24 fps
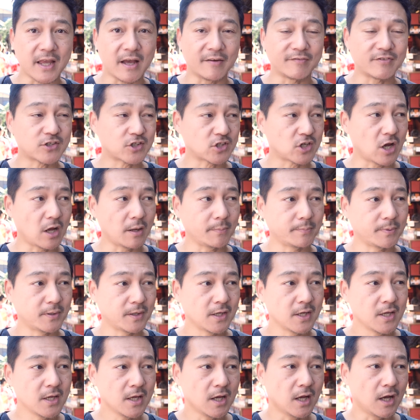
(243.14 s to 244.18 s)
have a shop
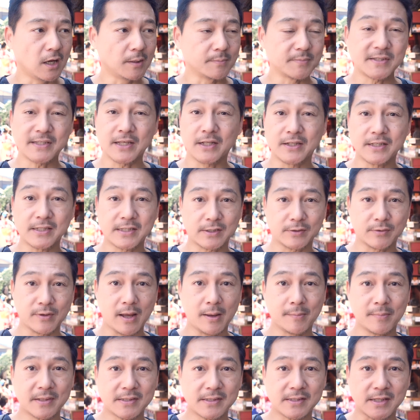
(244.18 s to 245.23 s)
um, selling
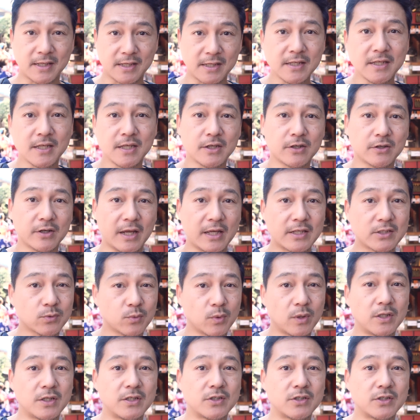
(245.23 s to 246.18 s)
ceramics in here as well